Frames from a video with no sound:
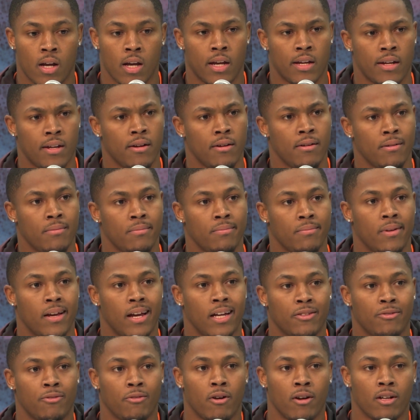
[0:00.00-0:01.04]
And
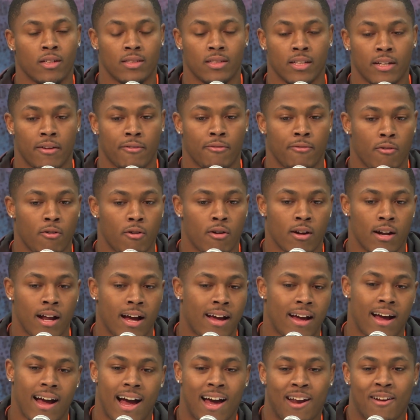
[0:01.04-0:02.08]
as far as looking forward,
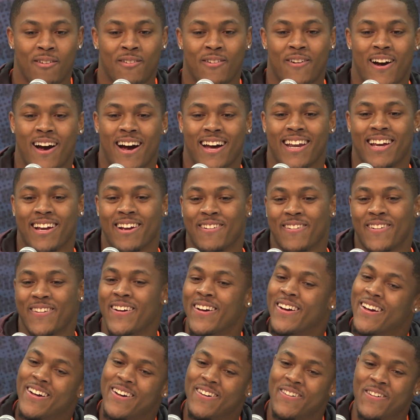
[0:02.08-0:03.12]
I don't know how that
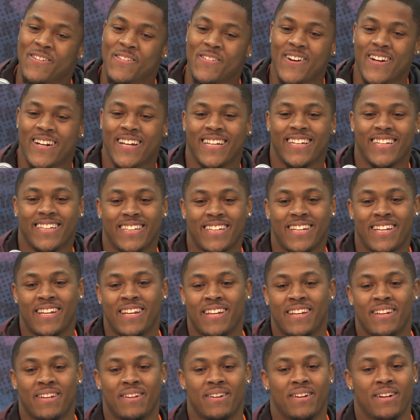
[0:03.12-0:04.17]
will work in the
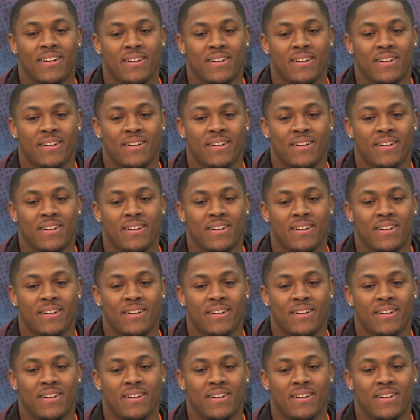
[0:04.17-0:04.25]
league,